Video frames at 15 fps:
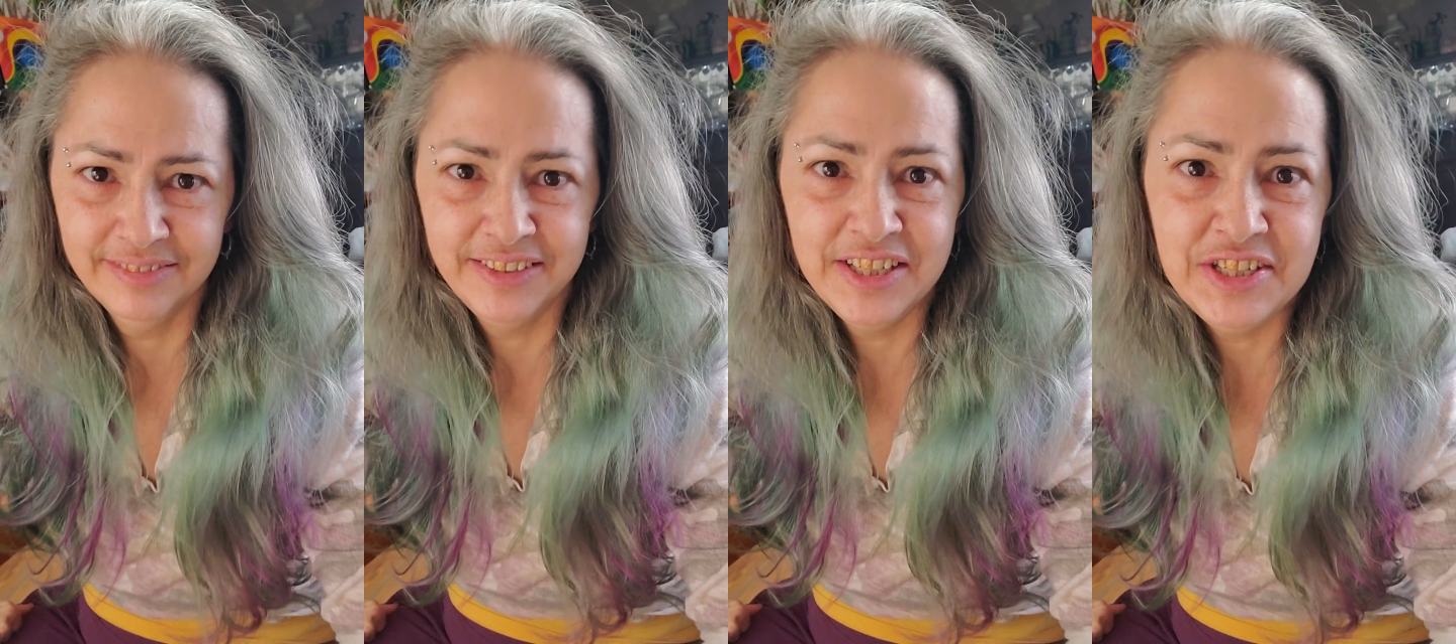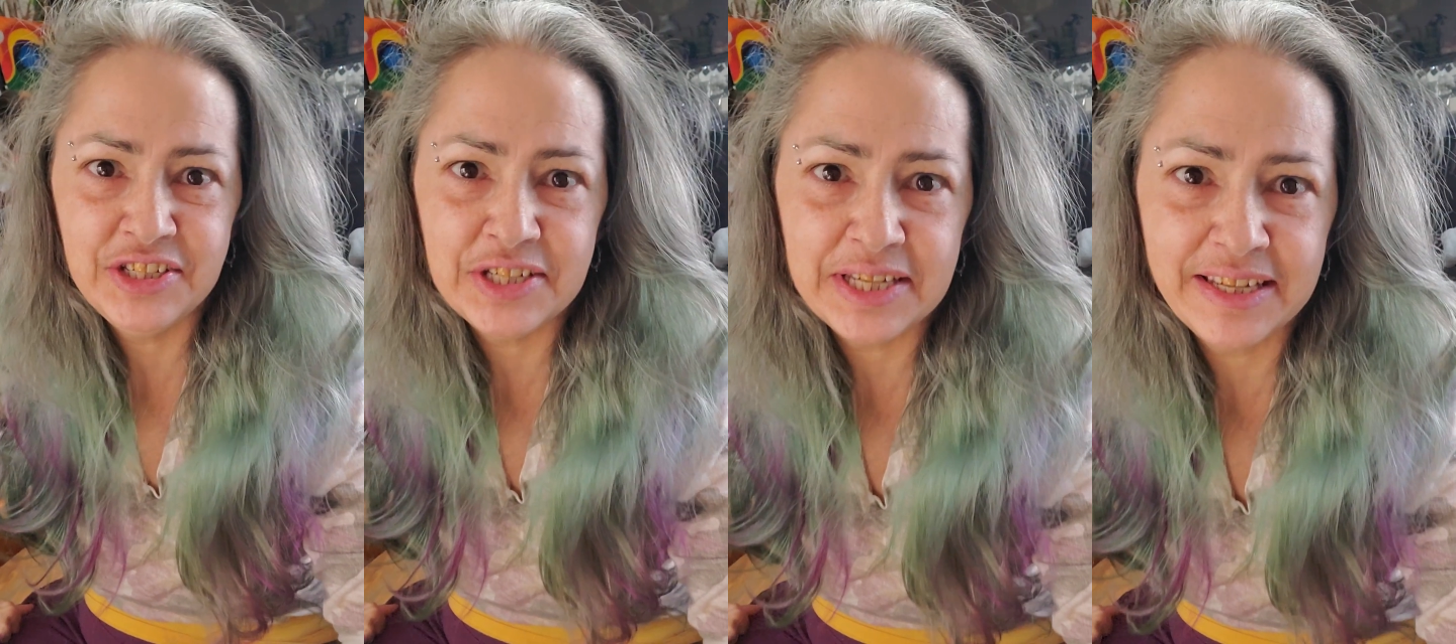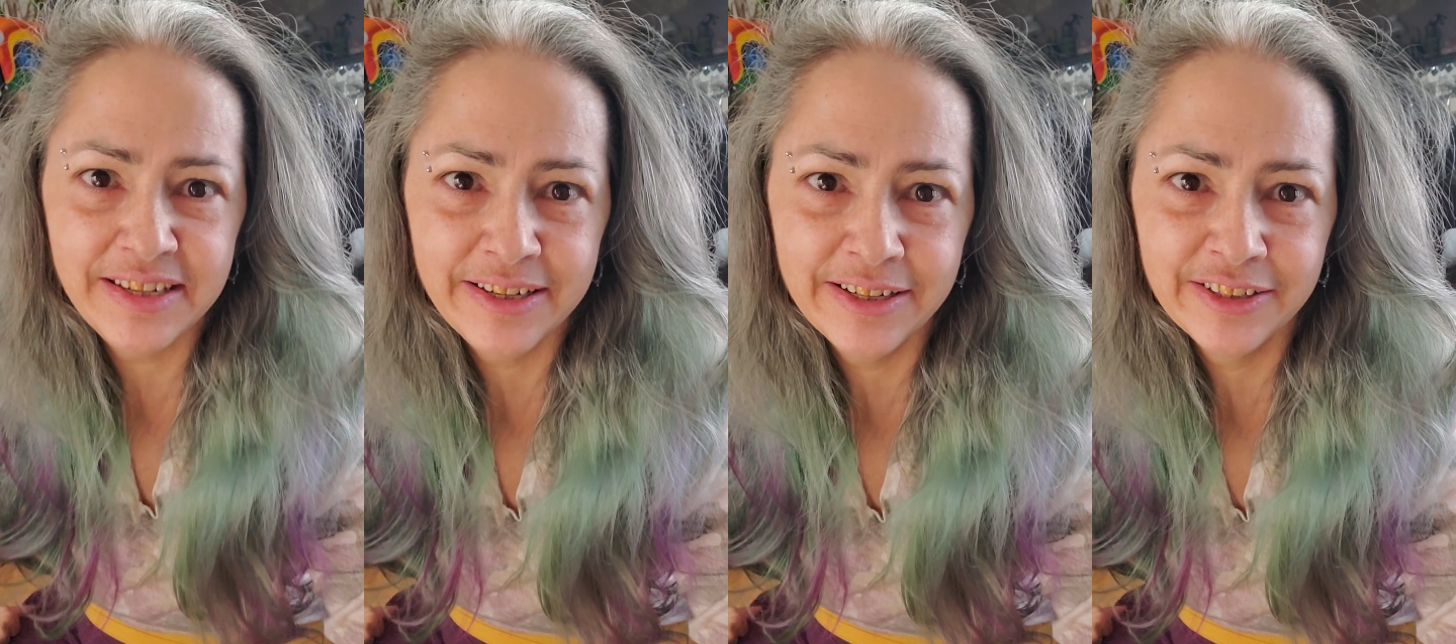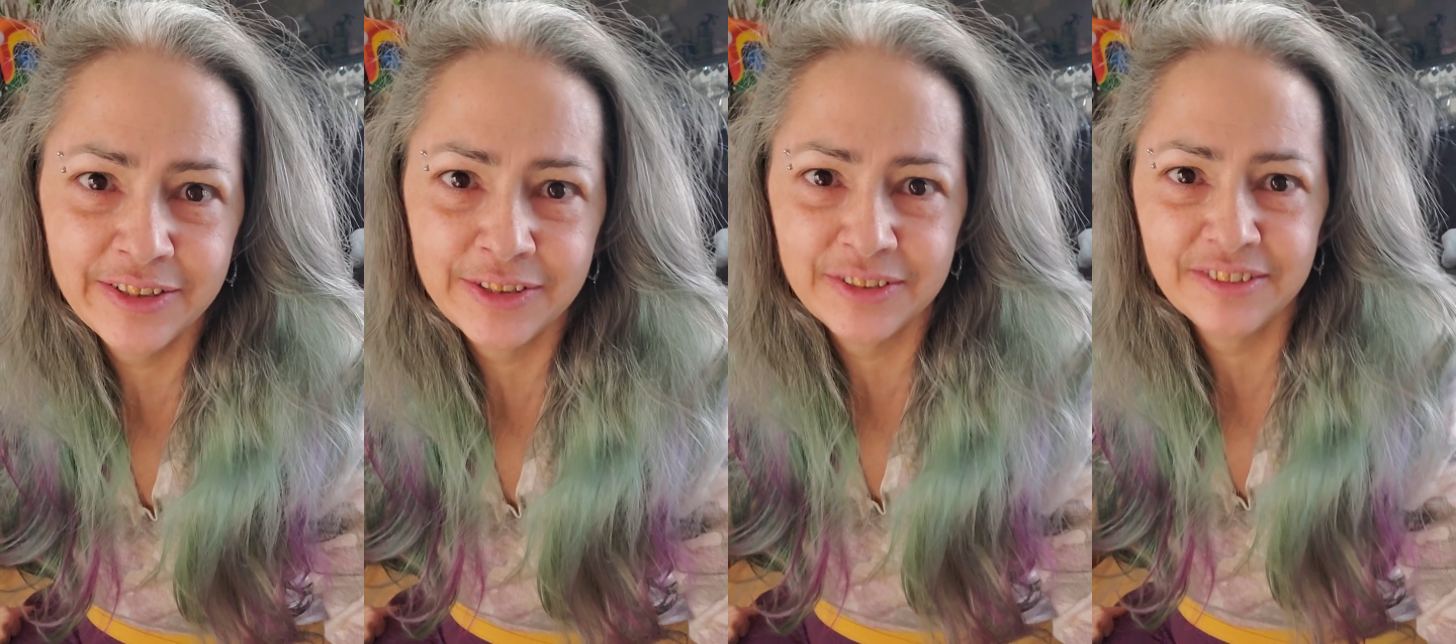Did you
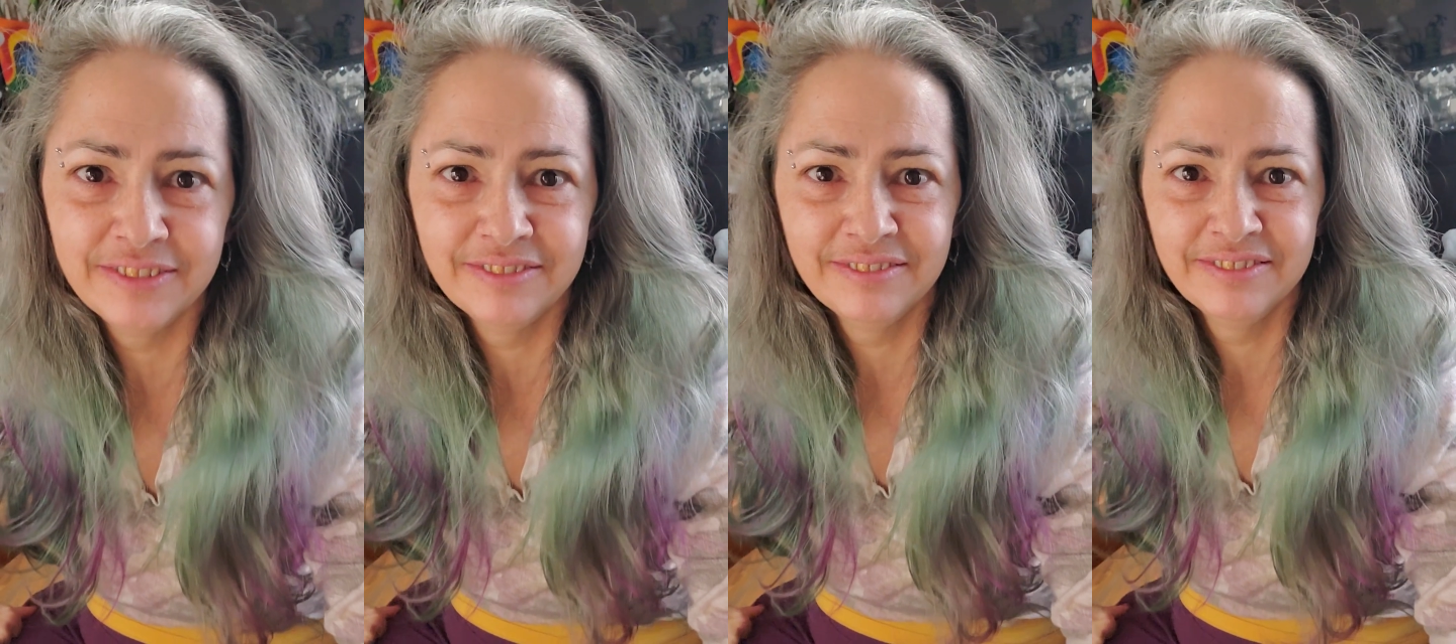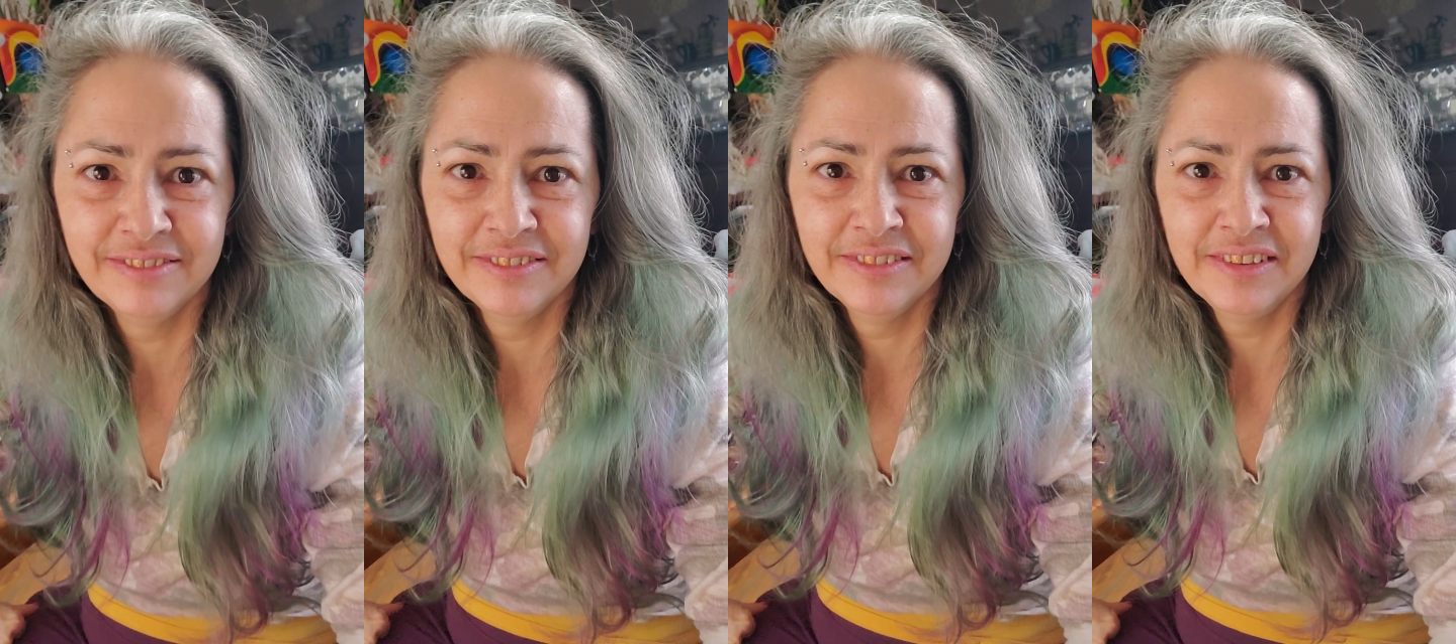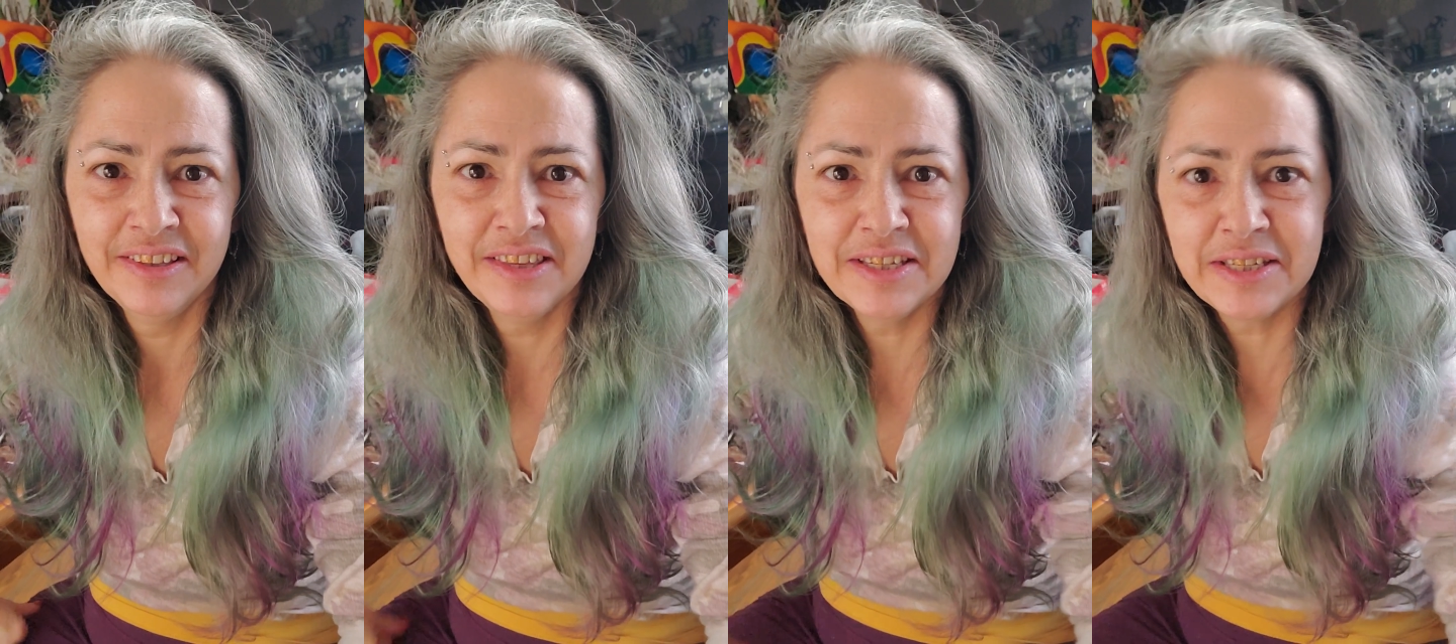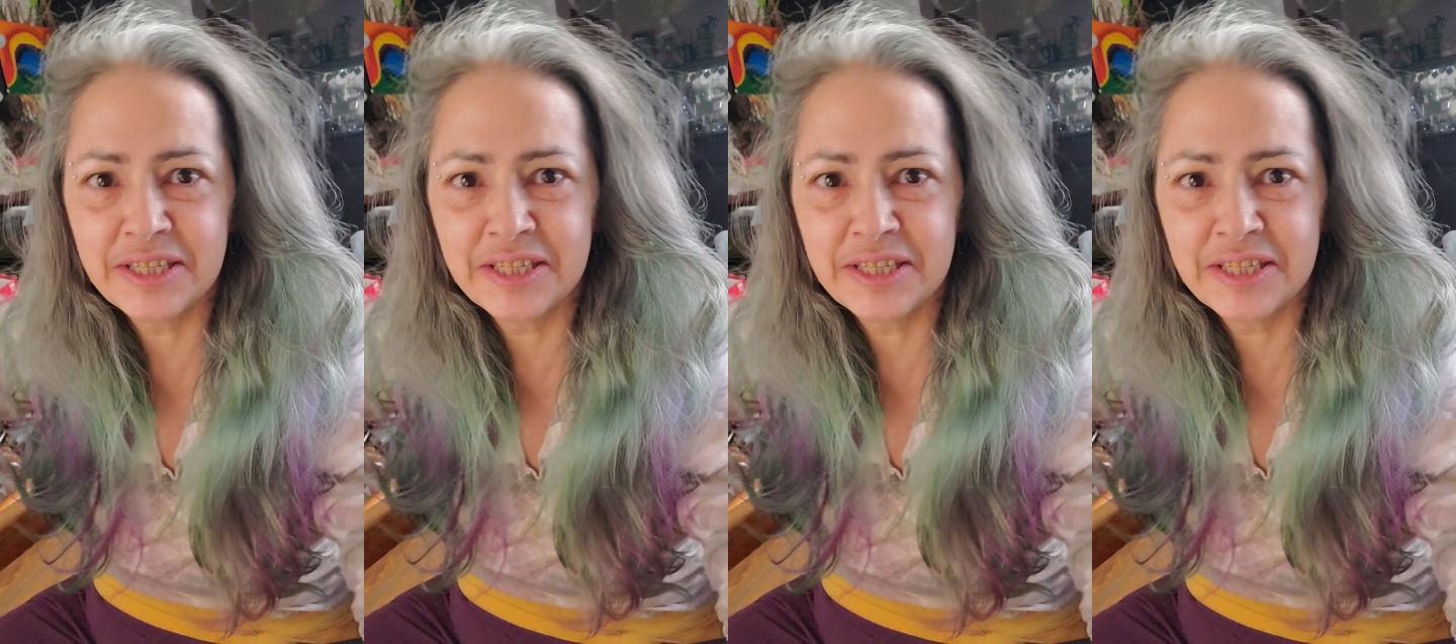hear? The